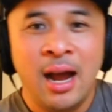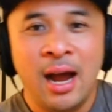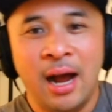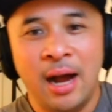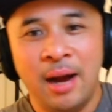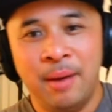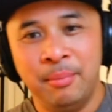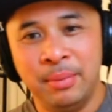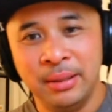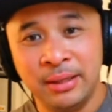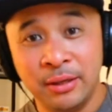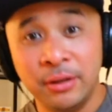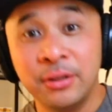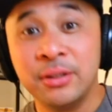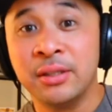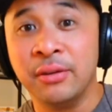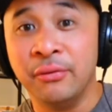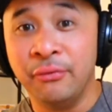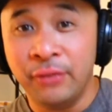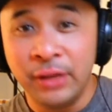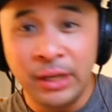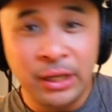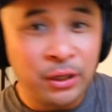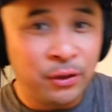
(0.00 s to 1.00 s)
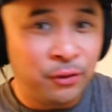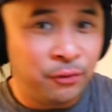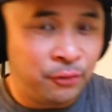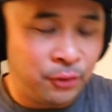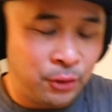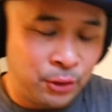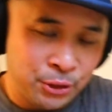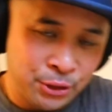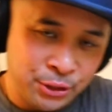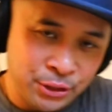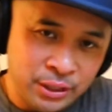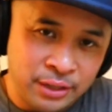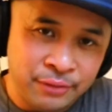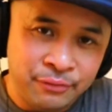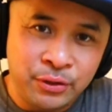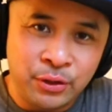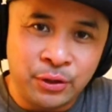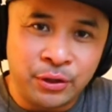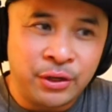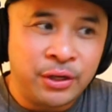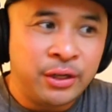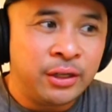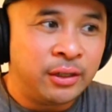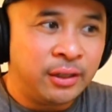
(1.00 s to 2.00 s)
But there's a video version. If
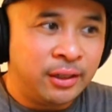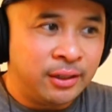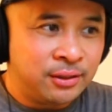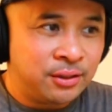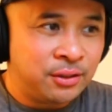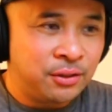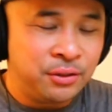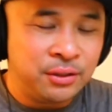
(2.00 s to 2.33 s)
you're curious,